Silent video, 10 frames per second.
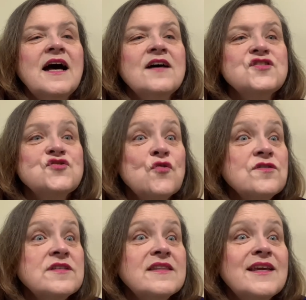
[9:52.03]

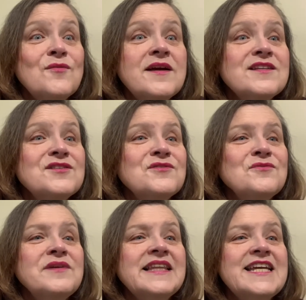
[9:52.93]
stores that they went to,
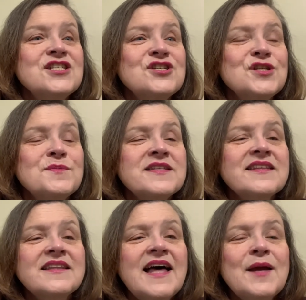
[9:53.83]
relationships at
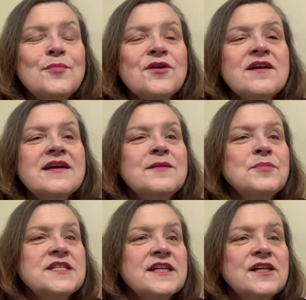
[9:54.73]
the library,
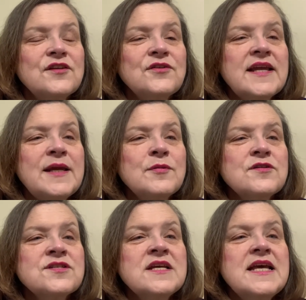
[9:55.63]
particular
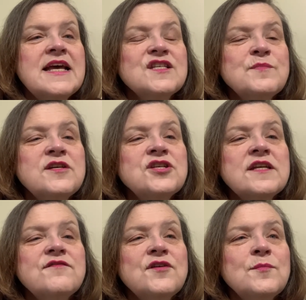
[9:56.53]
neighbors, especially
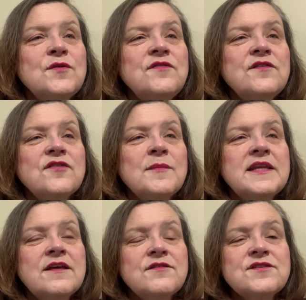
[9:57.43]
if they're moving from
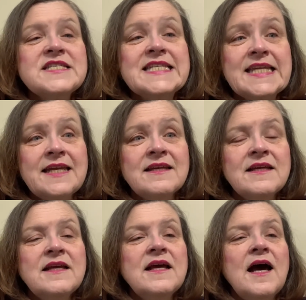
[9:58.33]
another city.
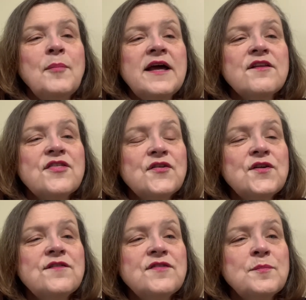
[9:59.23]
About a third
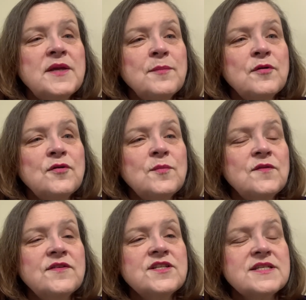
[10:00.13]
of the people who
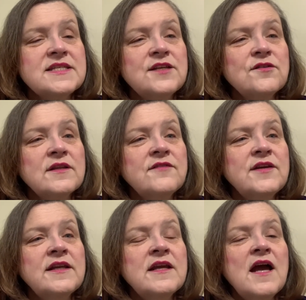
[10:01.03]
move into senior
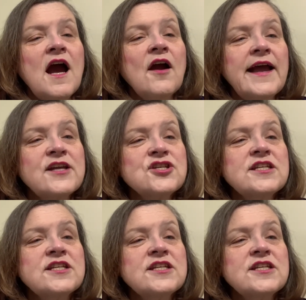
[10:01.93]
living are actually